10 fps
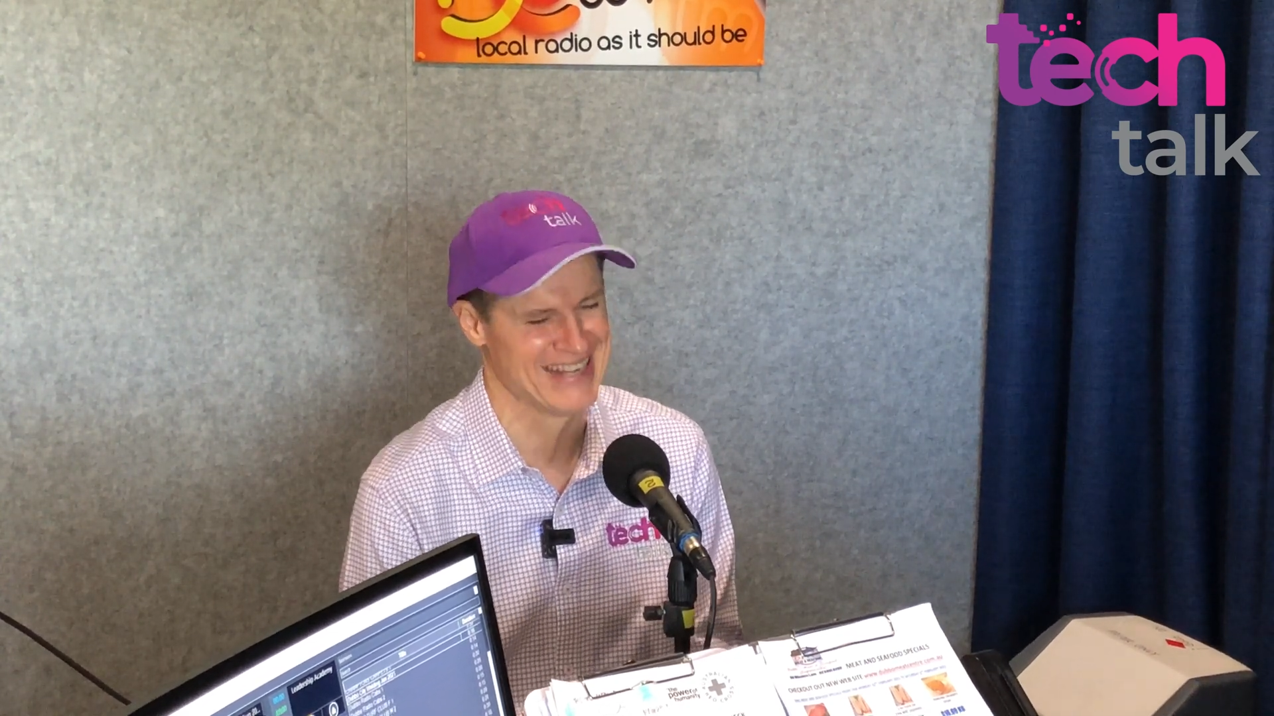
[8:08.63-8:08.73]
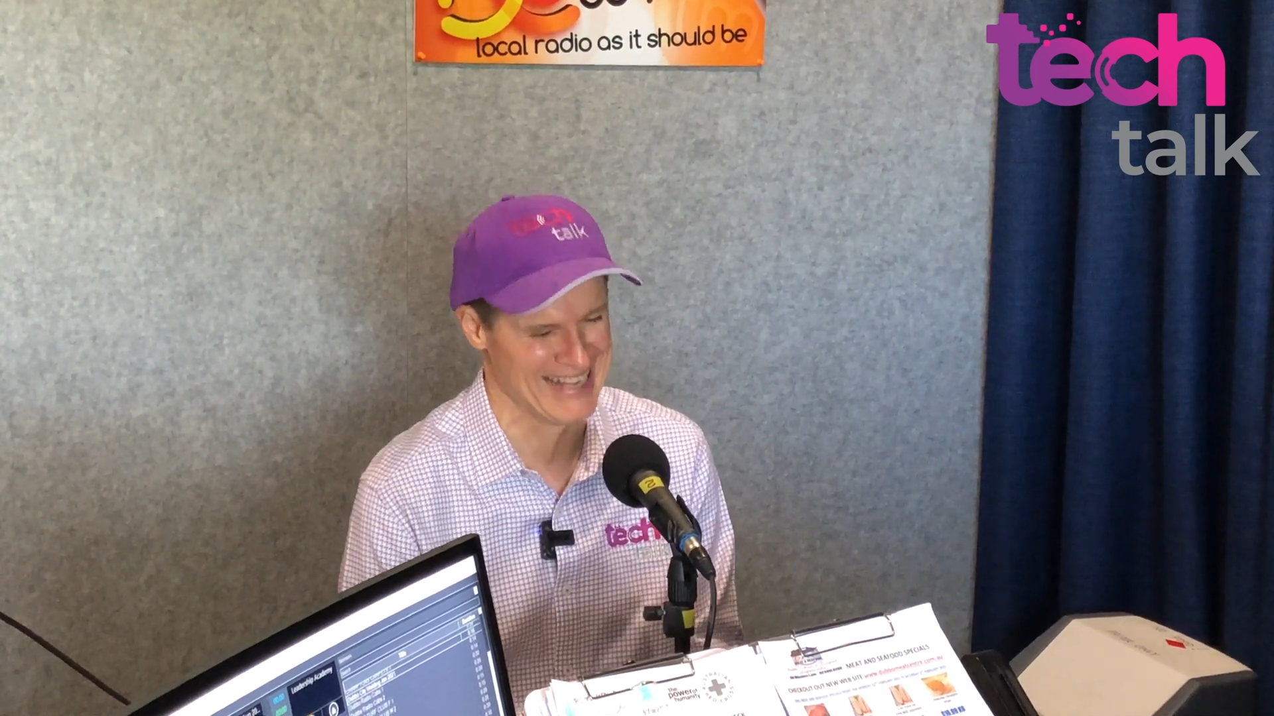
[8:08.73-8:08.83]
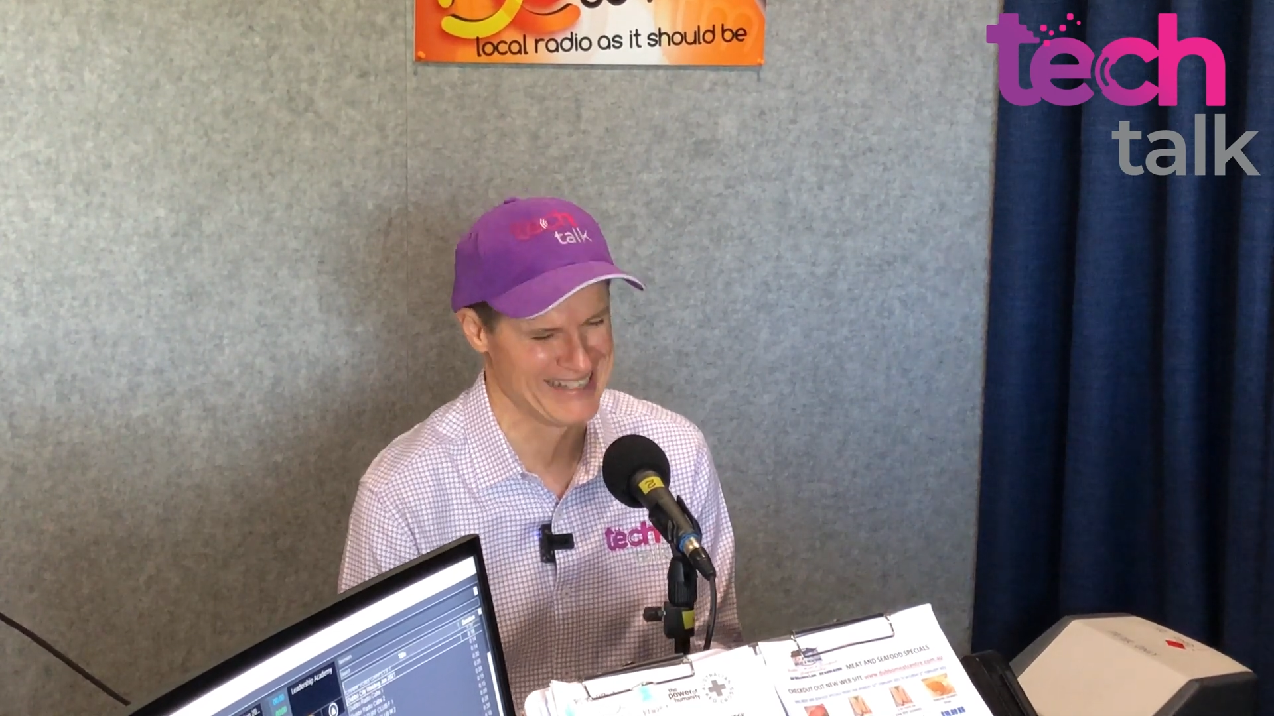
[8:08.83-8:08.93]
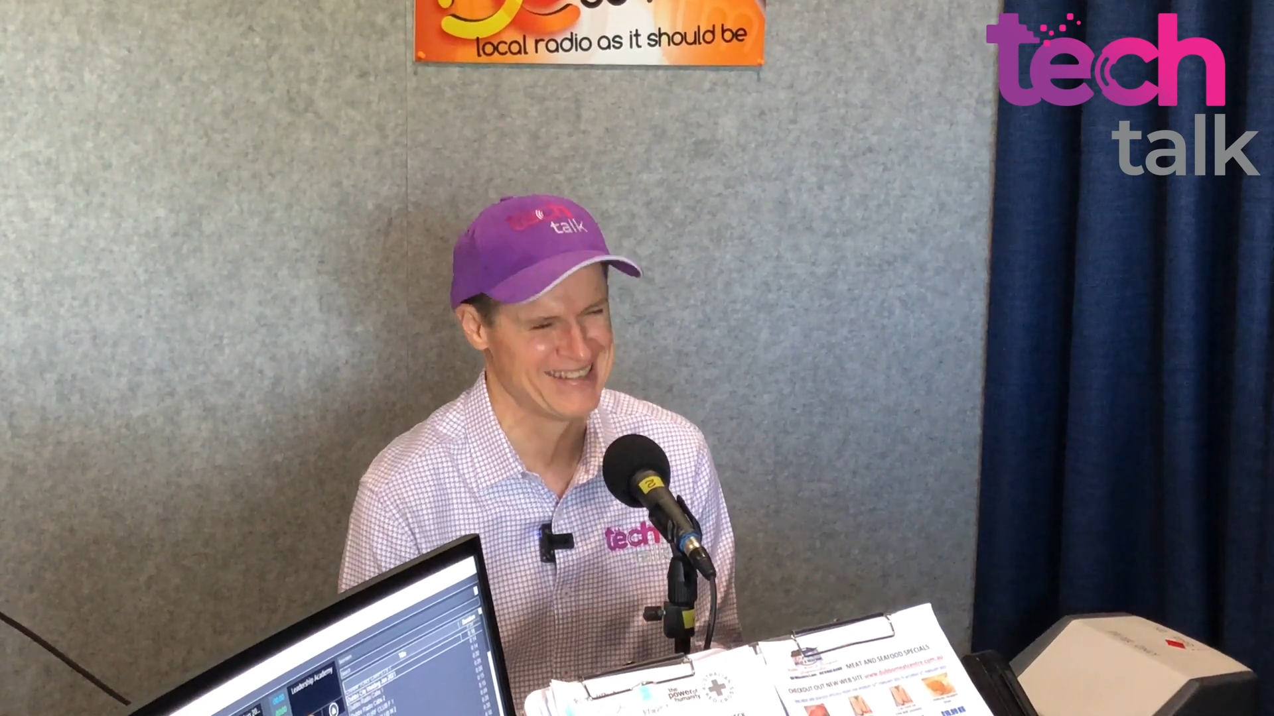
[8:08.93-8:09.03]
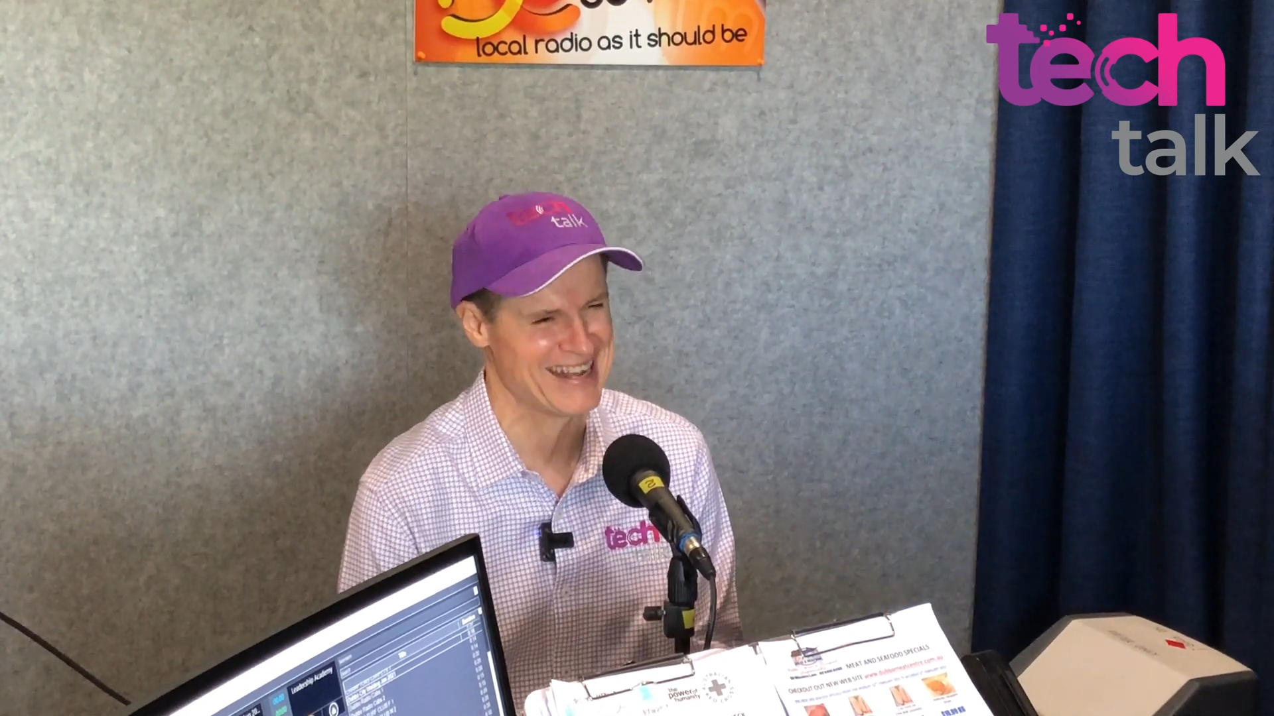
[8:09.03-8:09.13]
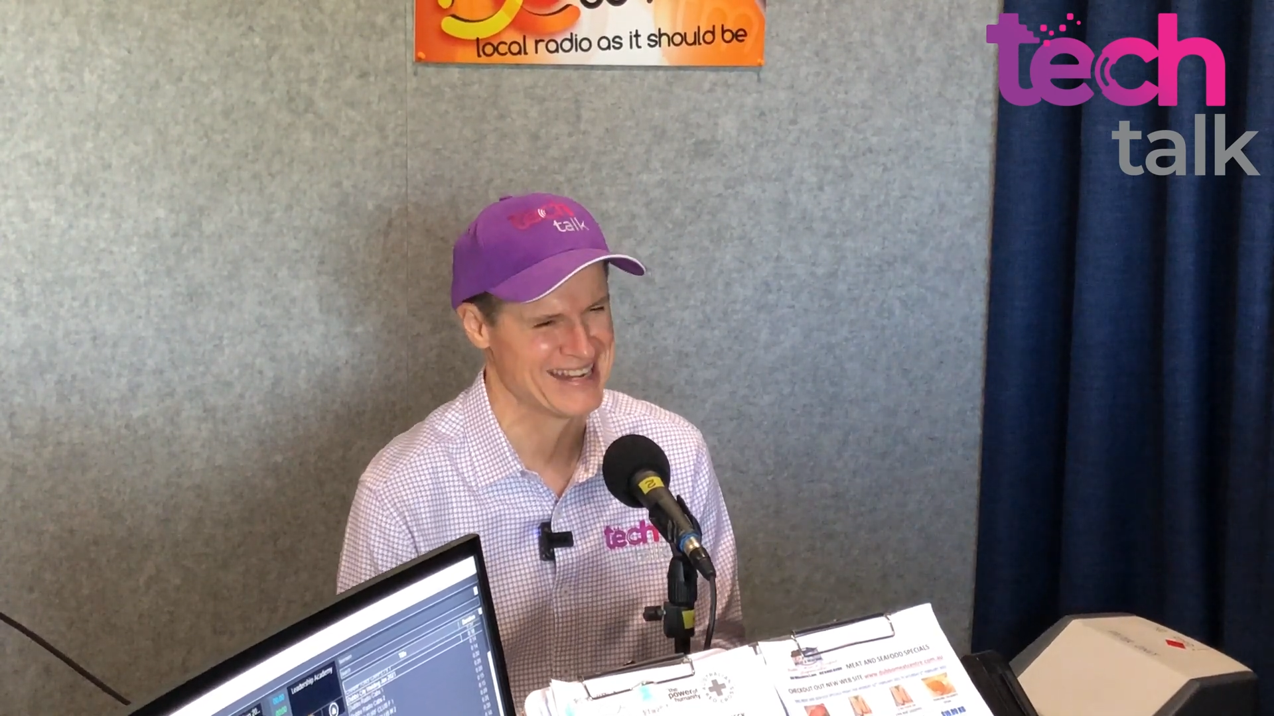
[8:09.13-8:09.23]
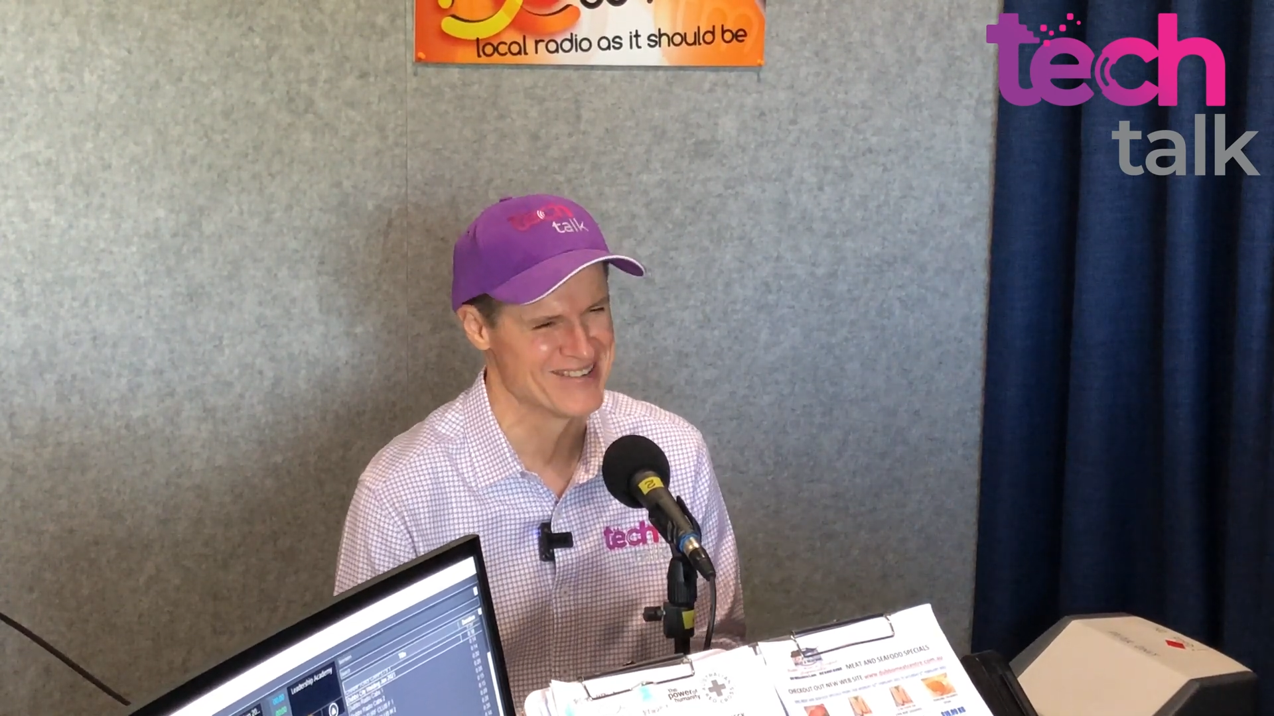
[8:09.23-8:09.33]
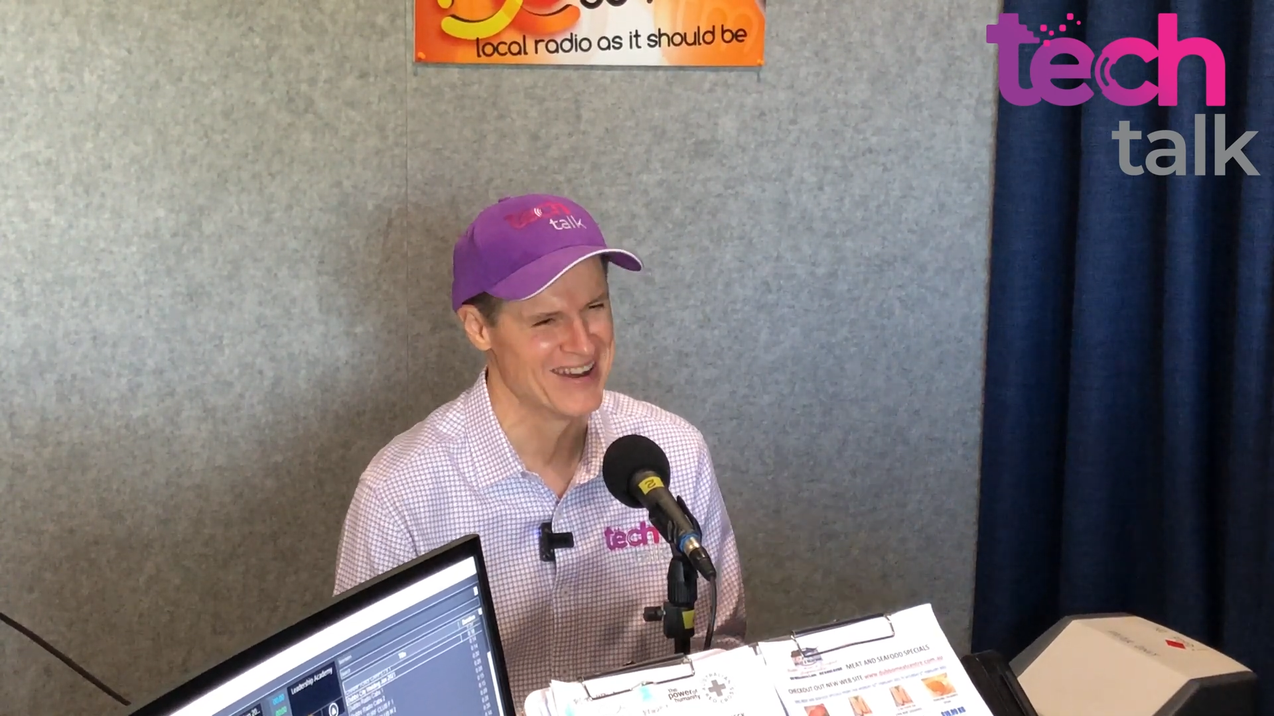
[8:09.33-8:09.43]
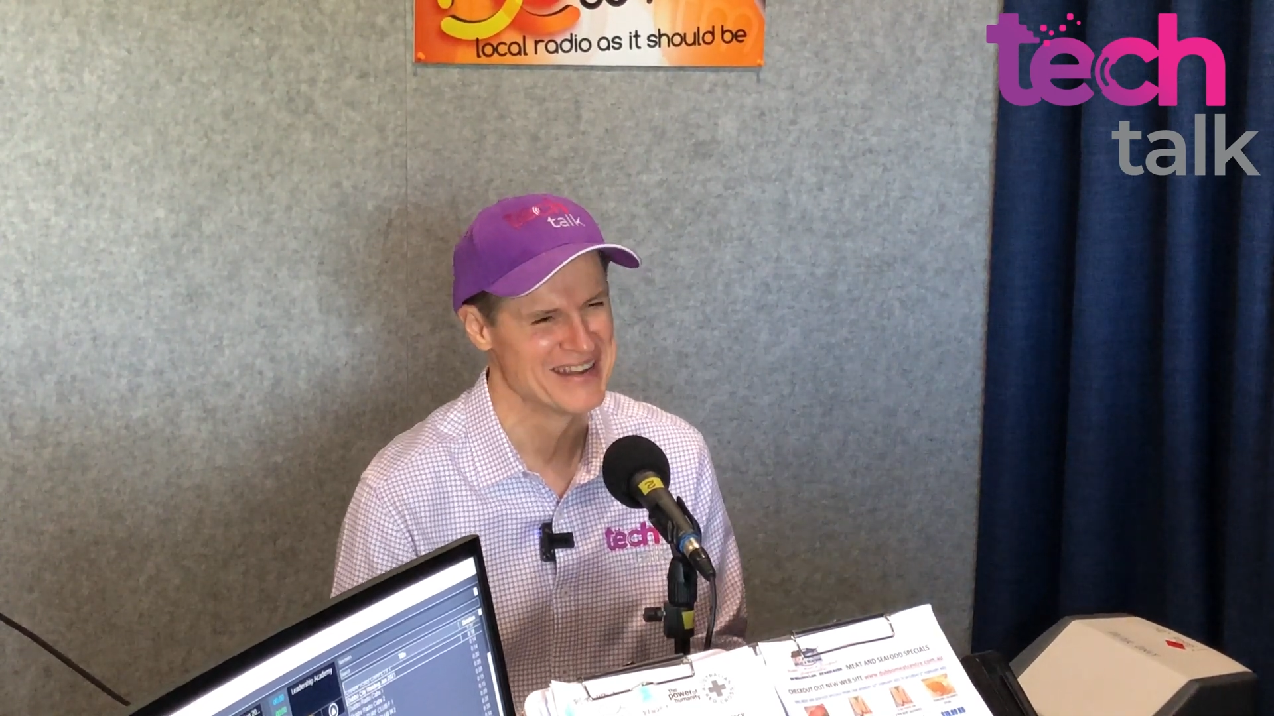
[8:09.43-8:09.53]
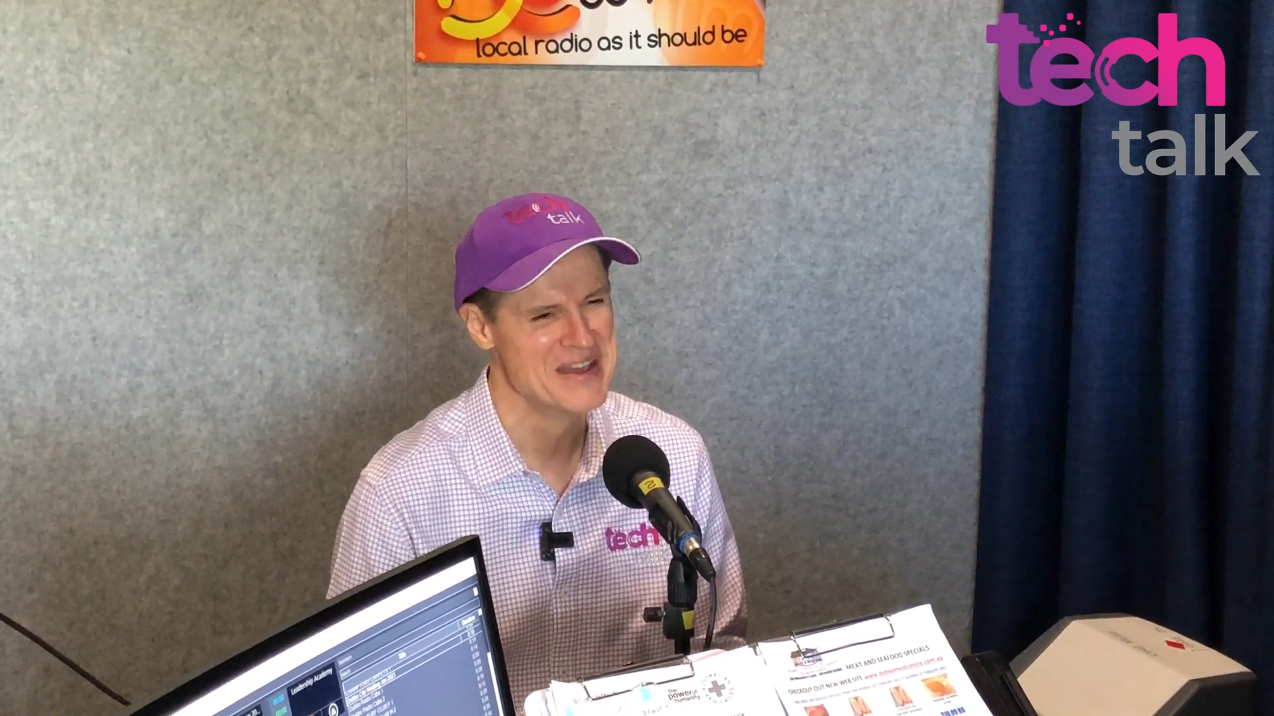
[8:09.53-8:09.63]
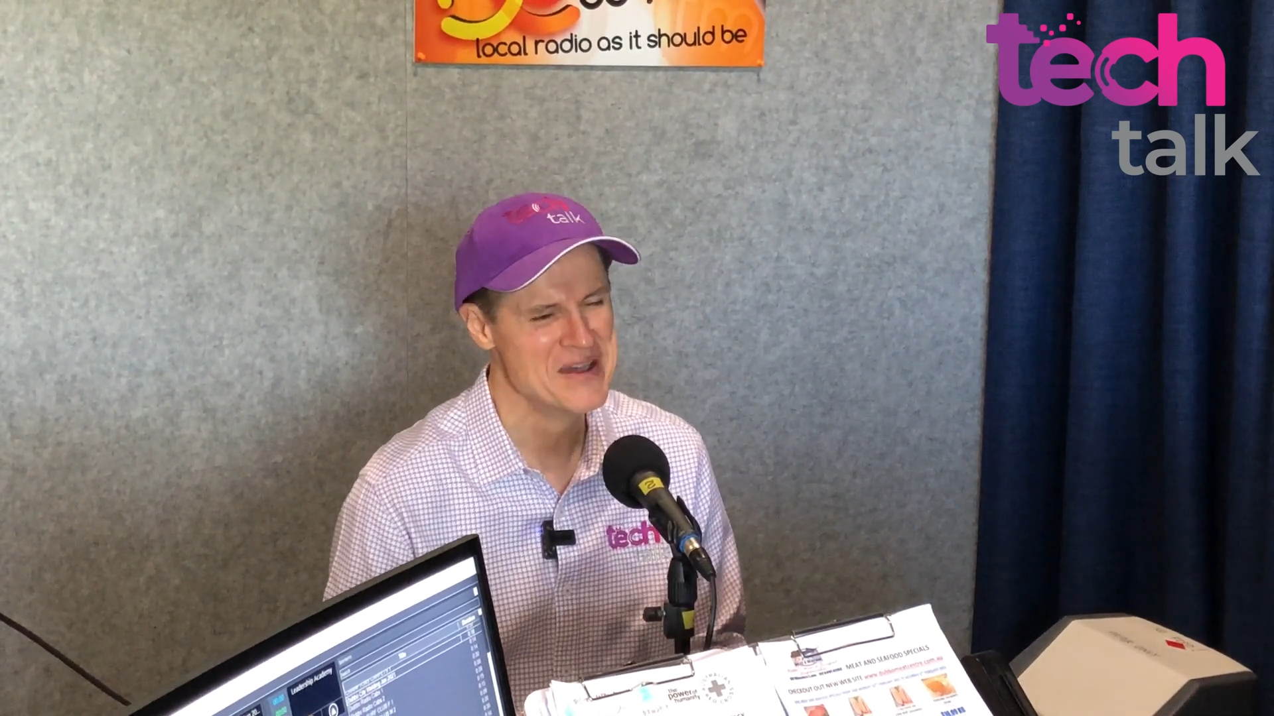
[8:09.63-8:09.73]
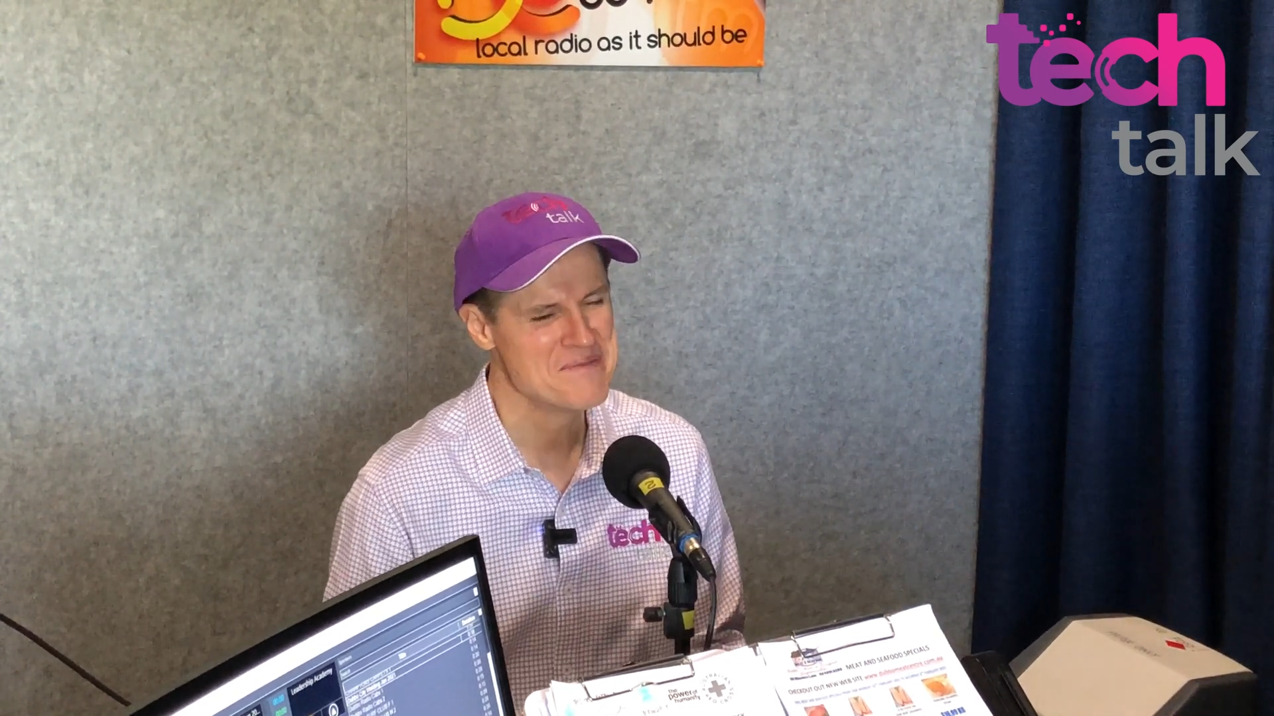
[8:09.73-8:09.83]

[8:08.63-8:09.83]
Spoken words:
exactly right.